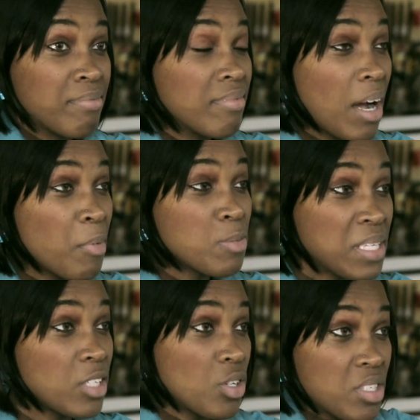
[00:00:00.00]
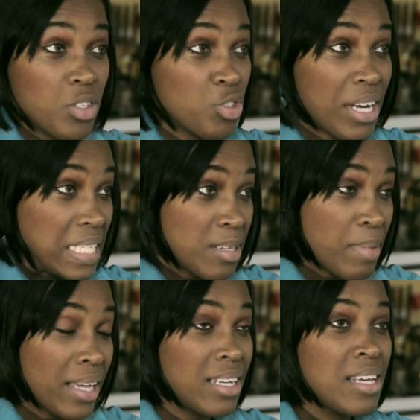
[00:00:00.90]
I was bisexual, still attracted to
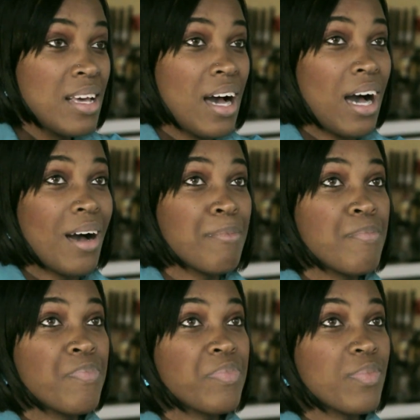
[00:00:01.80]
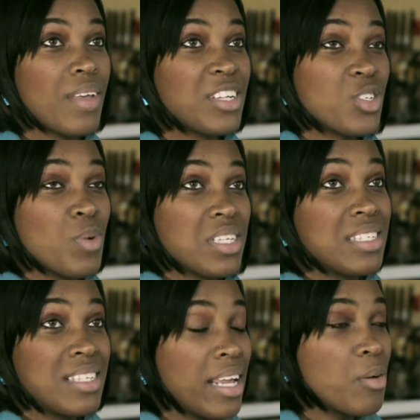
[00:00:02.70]
men. I just
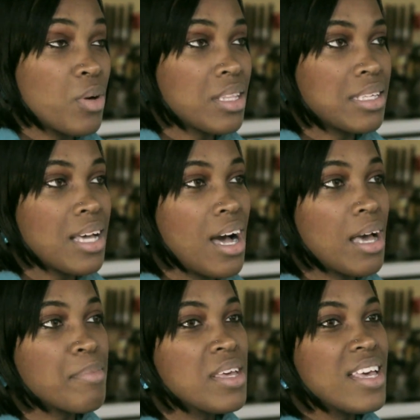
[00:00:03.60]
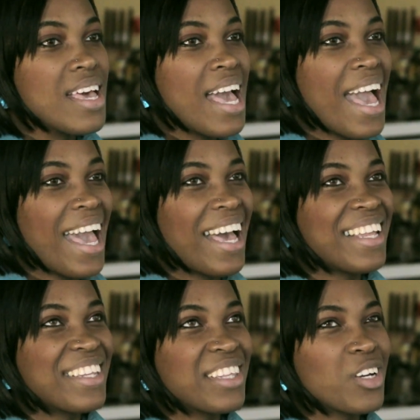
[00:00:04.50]
wasn't dating one at the time.
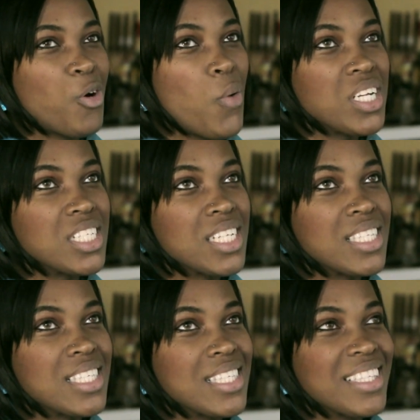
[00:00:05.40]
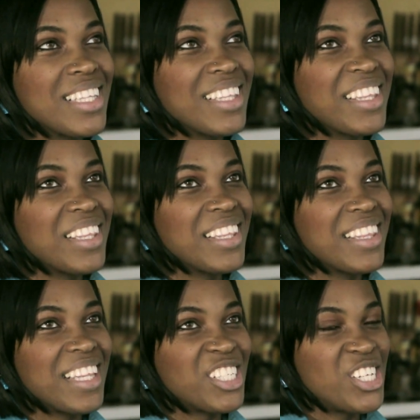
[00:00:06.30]
And the questions
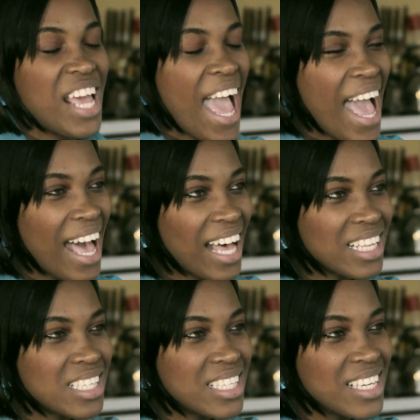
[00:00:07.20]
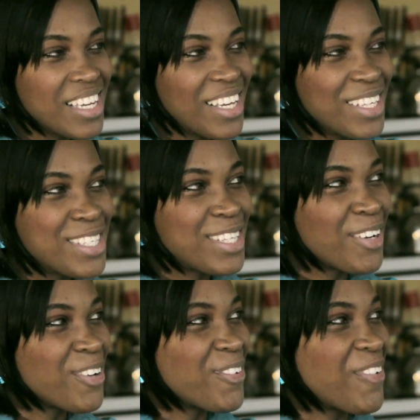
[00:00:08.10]
that she asked
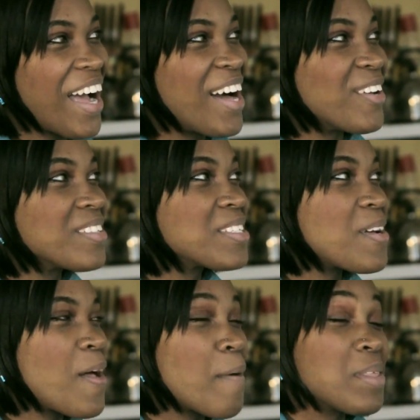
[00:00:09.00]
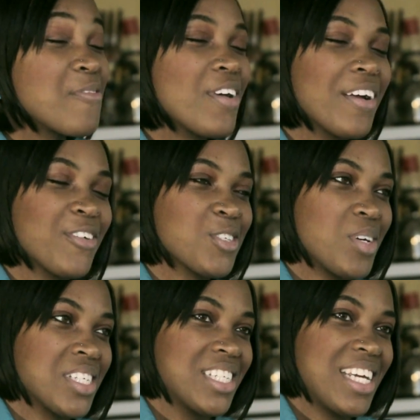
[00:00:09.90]
centered around, I mean, the very first
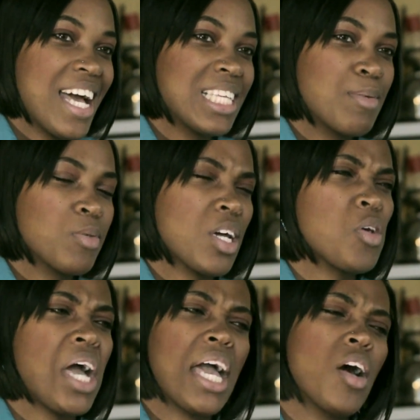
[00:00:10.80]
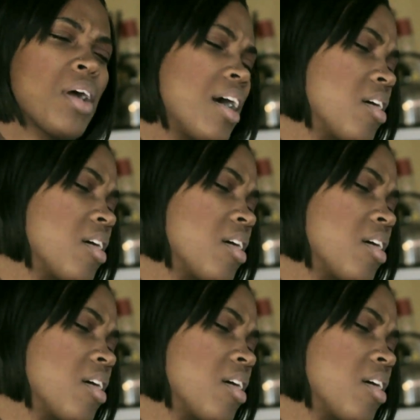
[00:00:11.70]
question she asked me was like, okay.